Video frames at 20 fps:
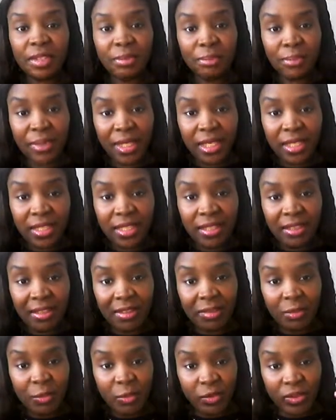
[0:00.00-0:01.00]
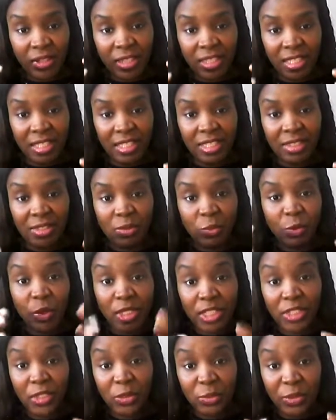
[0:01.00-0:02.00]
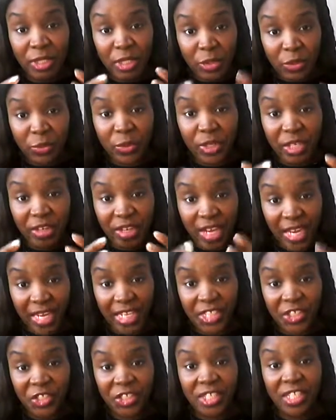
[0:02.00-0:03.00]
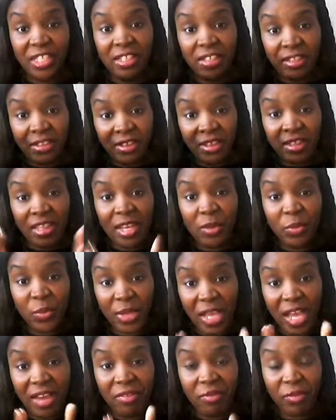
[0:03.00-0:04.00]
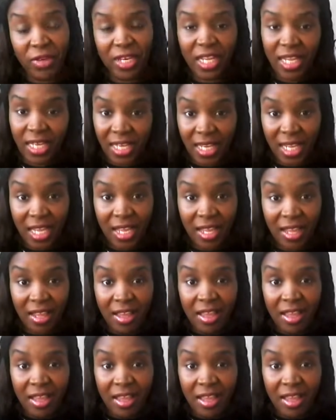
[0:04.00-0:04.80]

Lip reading: But it's what do we do with our energy that we have for that day.